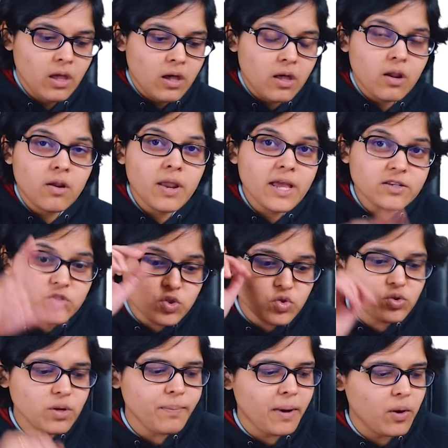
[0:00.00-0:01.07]
Raised
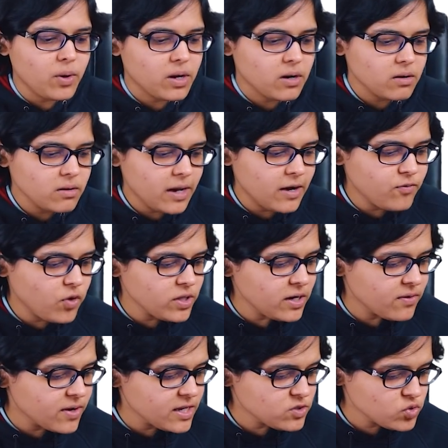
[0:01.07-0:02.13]
to the power. And for
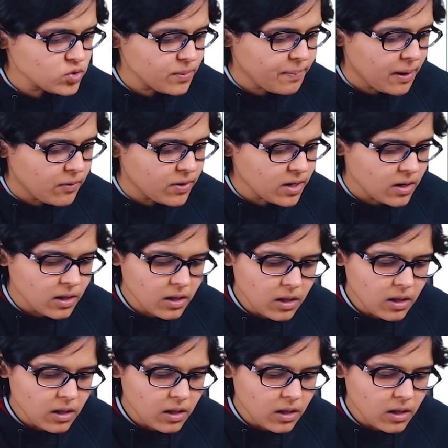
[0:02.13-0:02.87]
that raised to the power,